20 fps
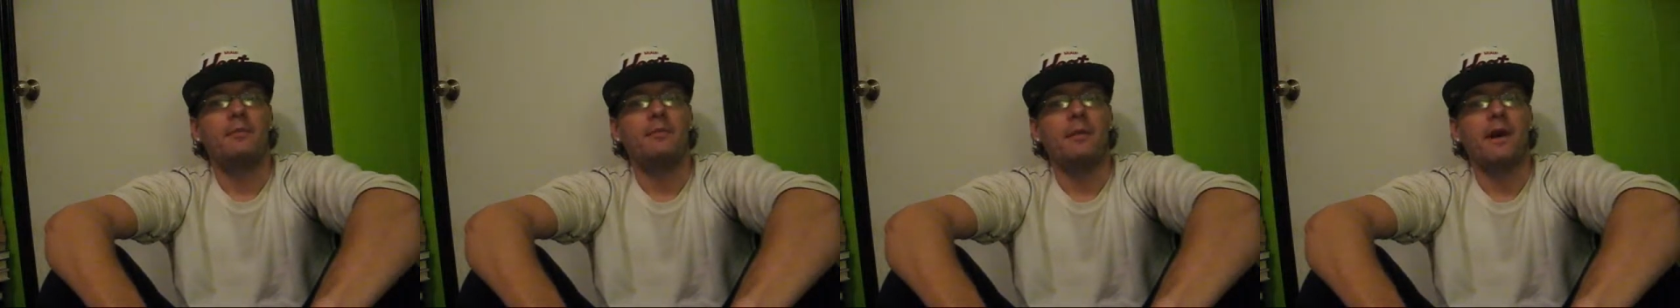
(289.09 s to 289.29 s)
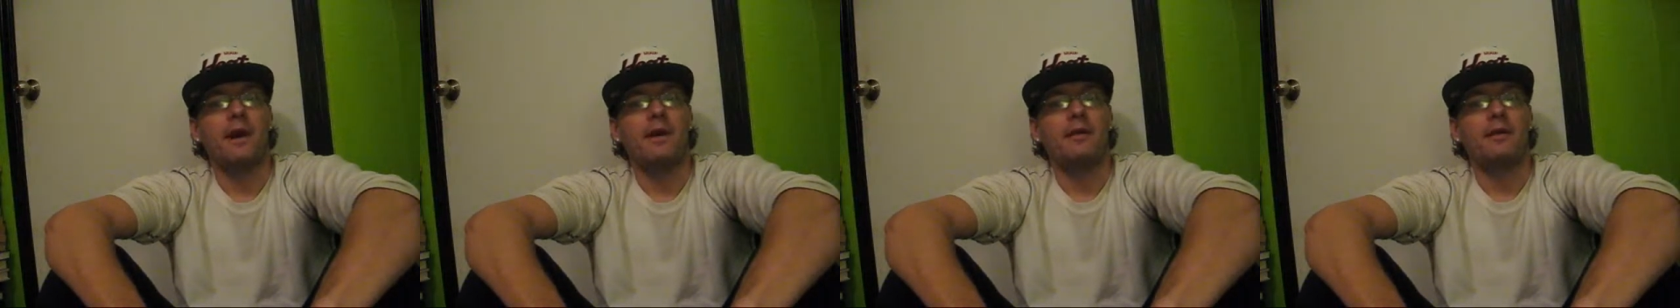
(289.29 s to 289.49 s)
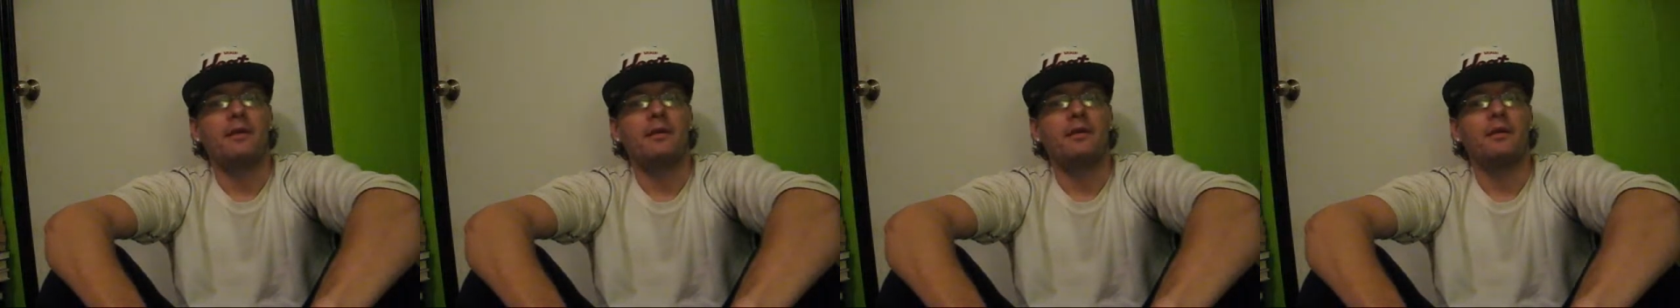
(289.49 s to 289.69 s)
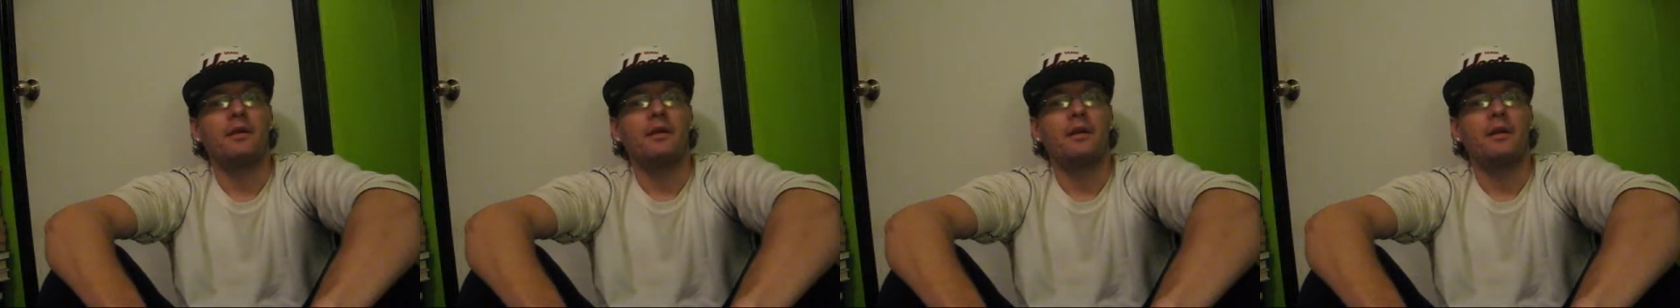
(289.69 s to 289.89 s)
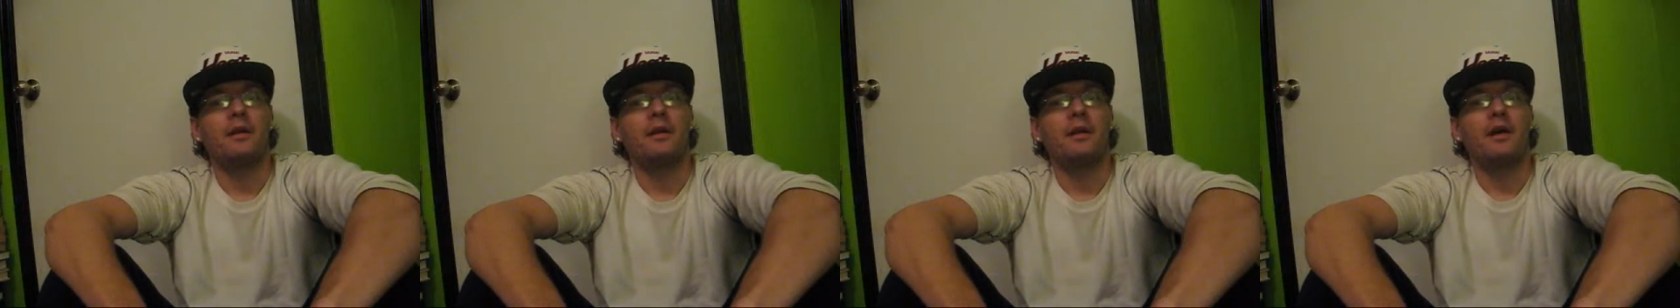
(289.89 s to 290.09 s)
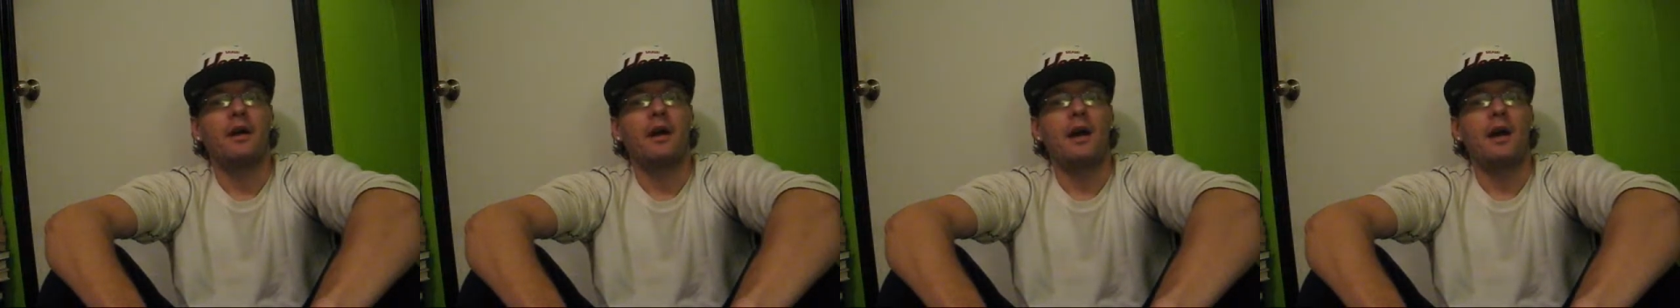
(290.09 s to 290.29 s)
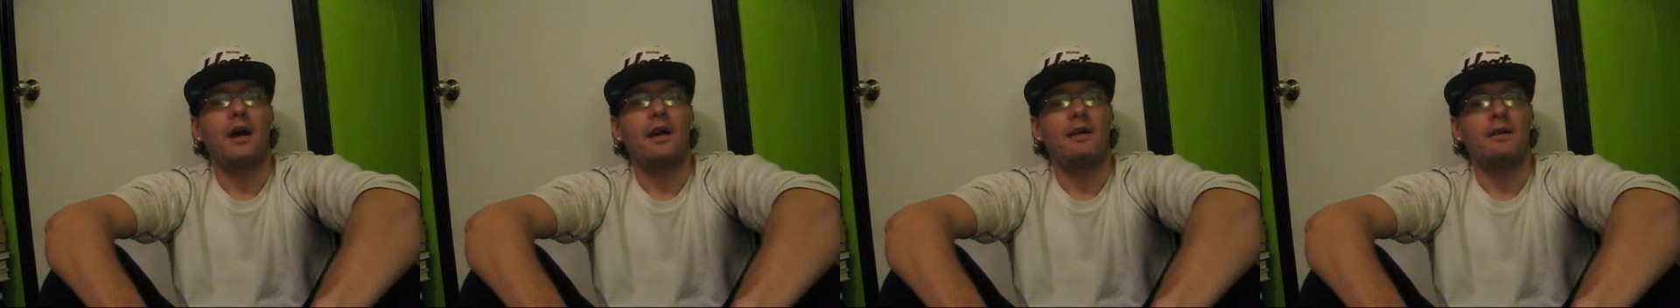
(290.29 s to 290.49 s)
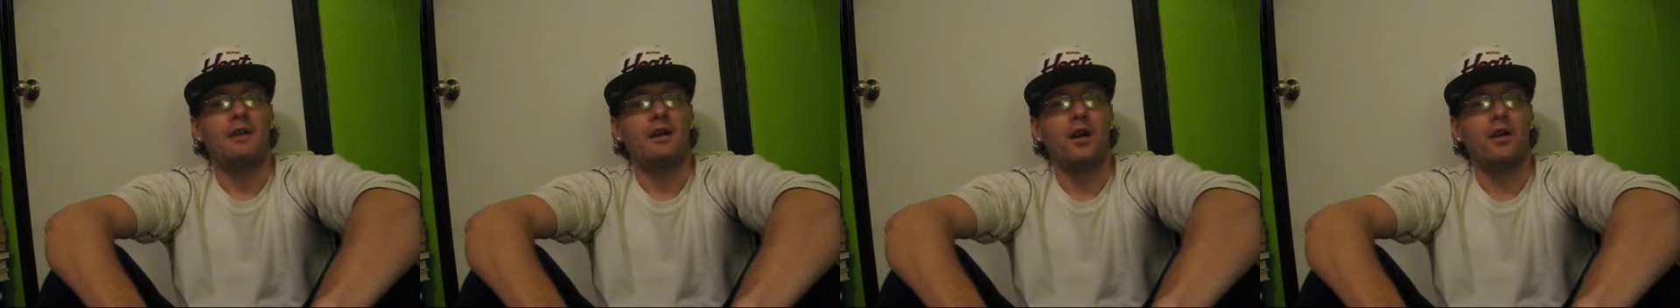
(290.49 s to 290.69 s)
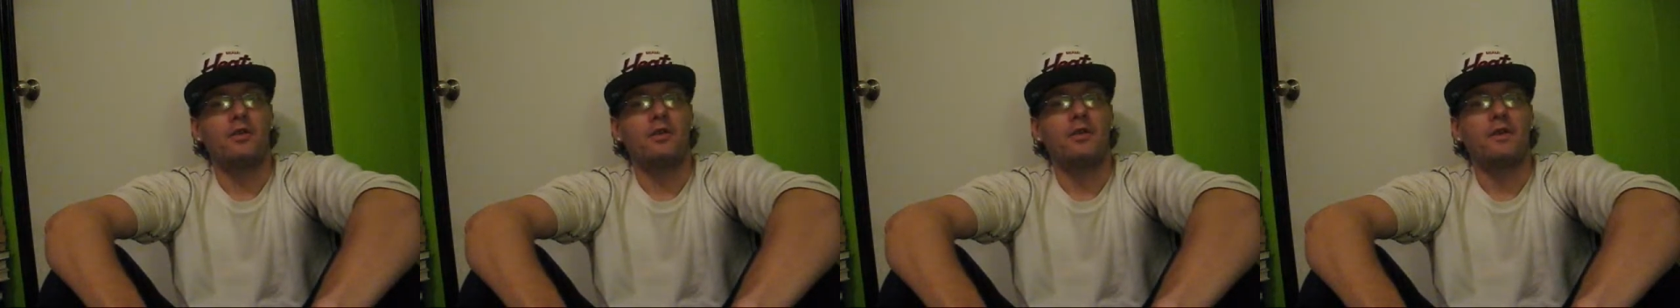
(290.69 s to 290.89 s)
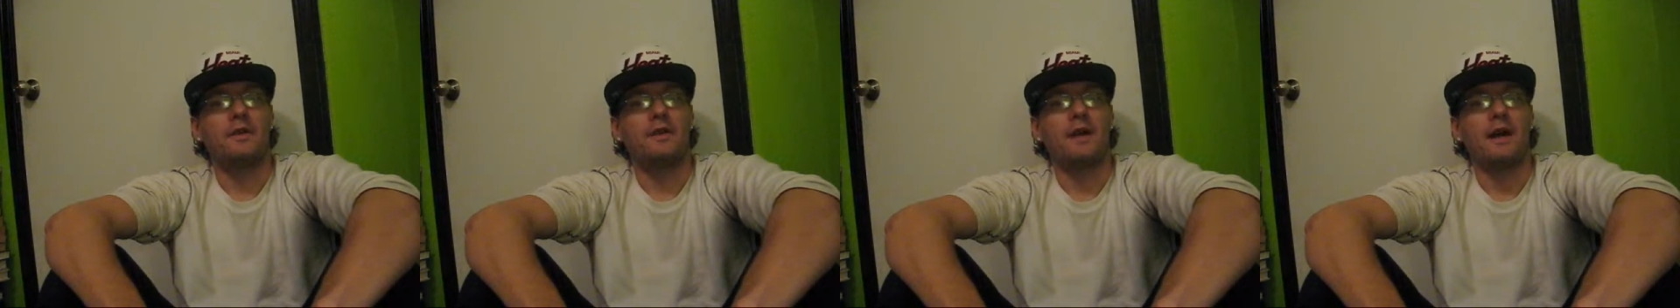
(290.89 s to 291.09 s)
meta, know
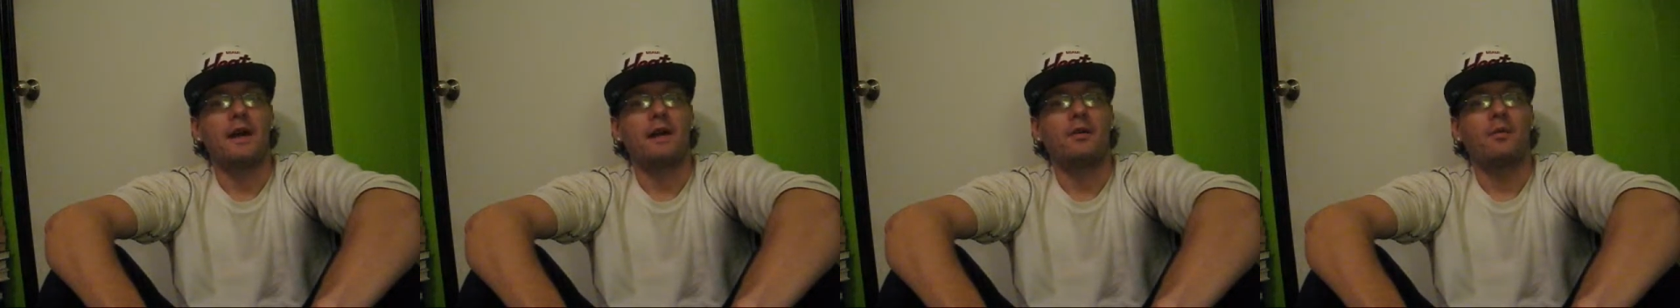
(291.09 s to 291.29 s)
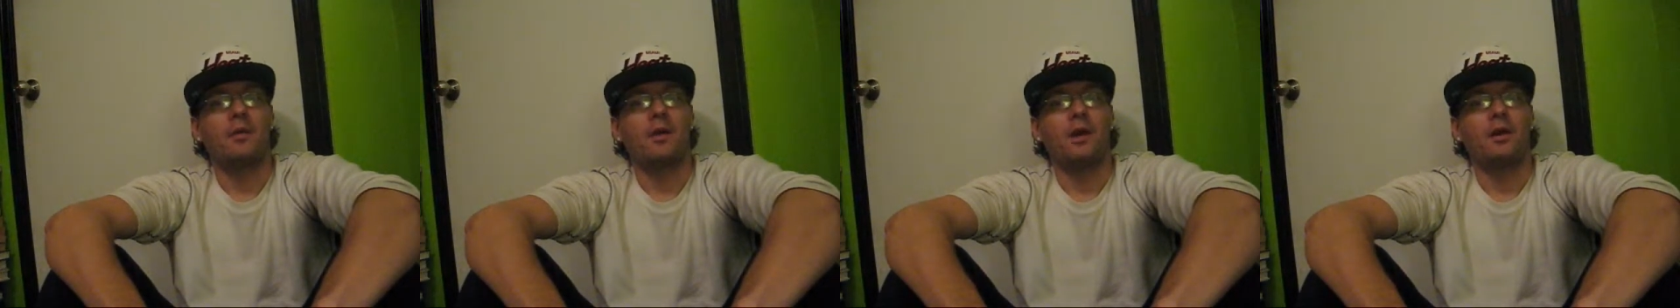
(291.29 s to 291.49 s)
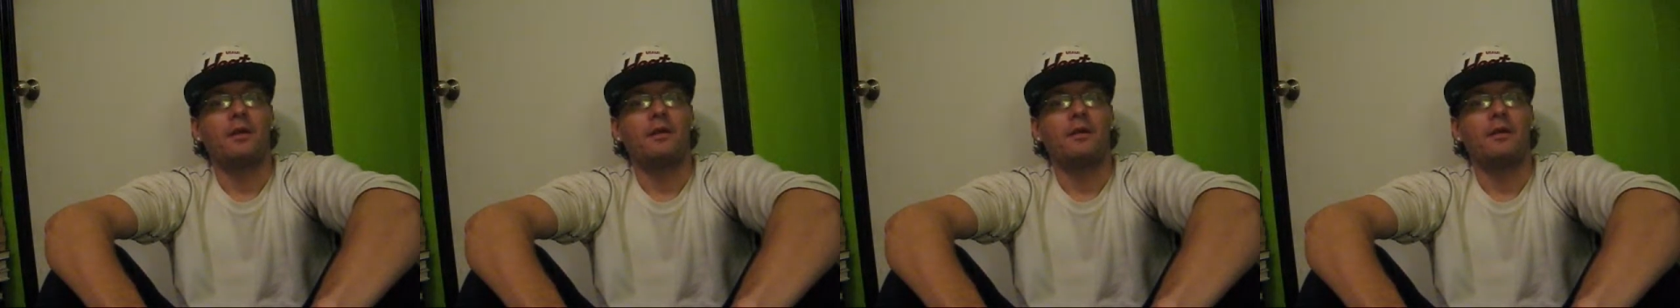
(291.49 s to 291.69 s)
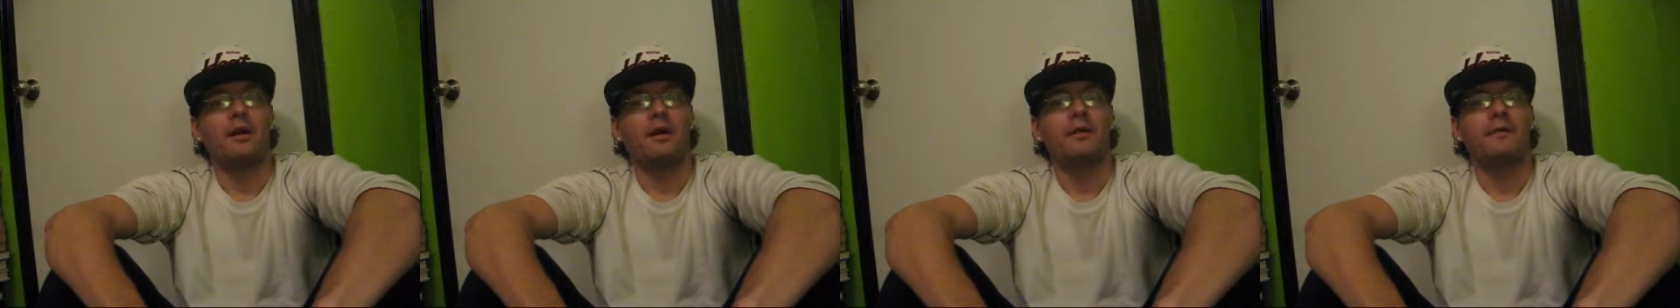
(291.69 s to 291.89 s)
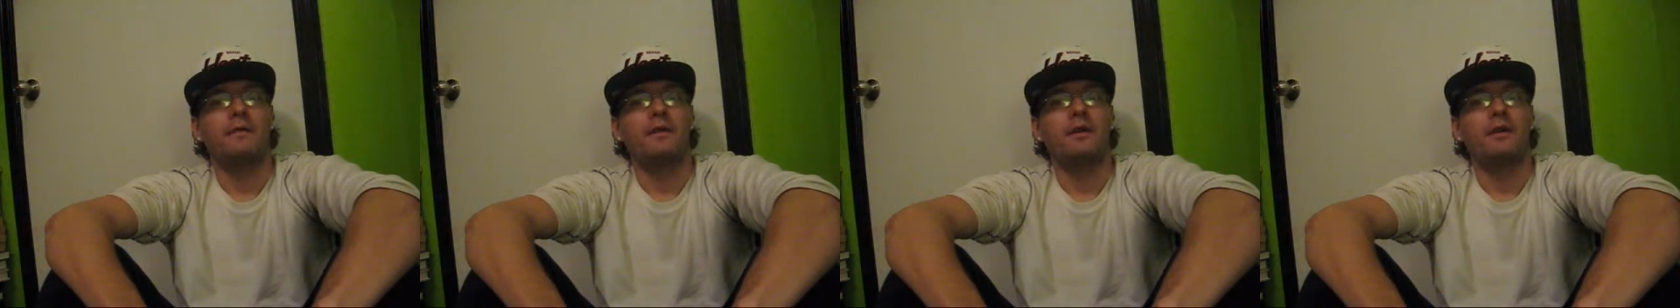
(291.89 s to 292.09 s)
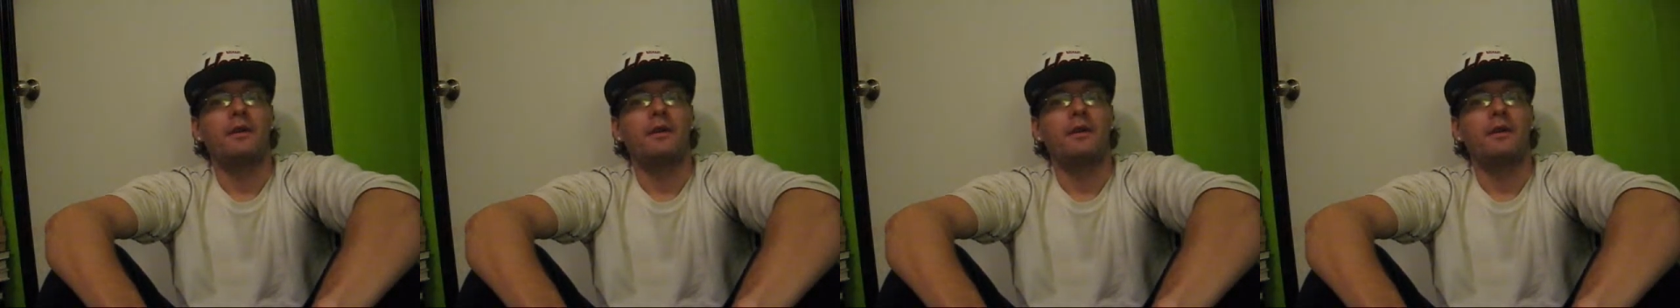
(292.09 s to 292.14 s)
your deck well enough,